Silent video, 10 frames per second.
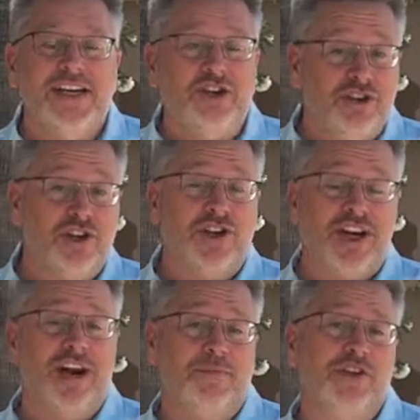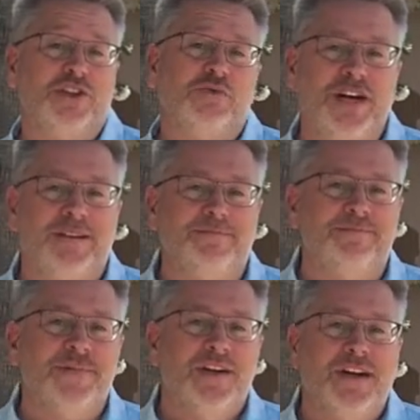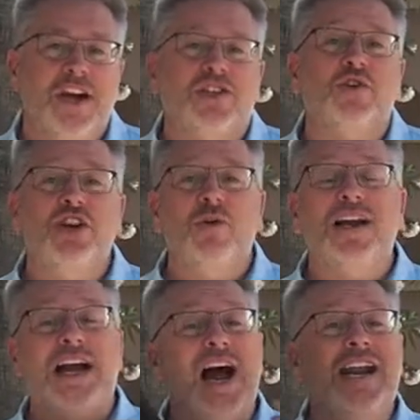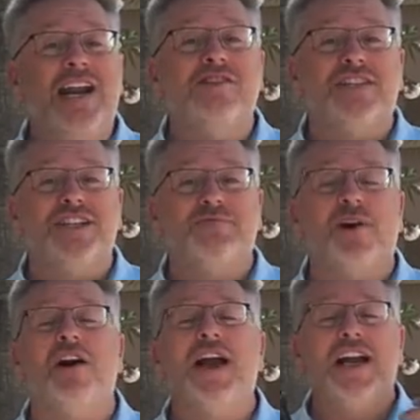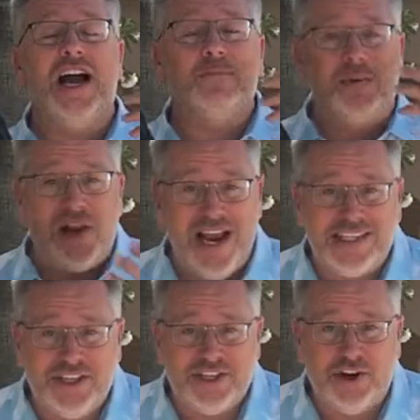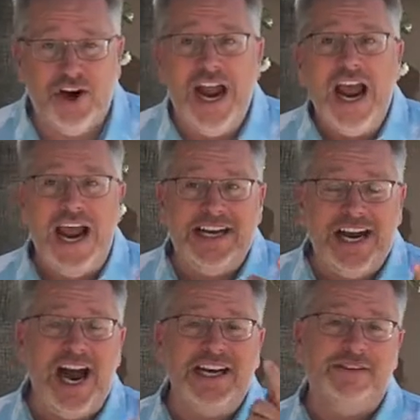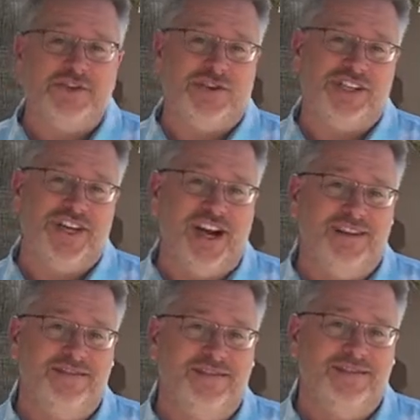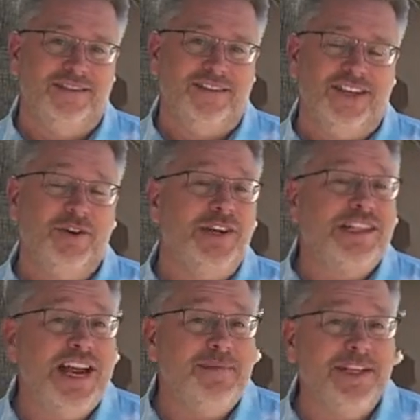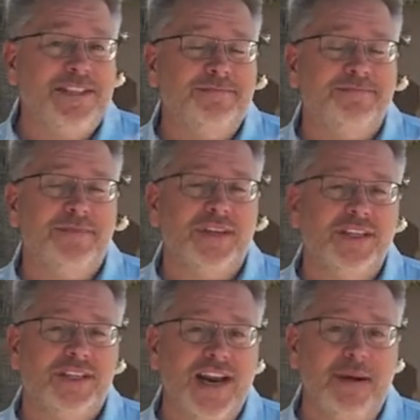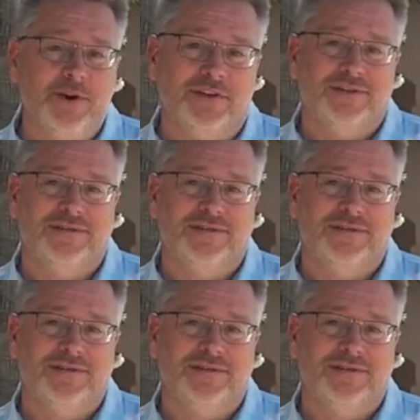You should look it up. You should read it. So you know what? God hears this prayer, and God blesses her, and God gives her a son. You know what his name is? Samuel.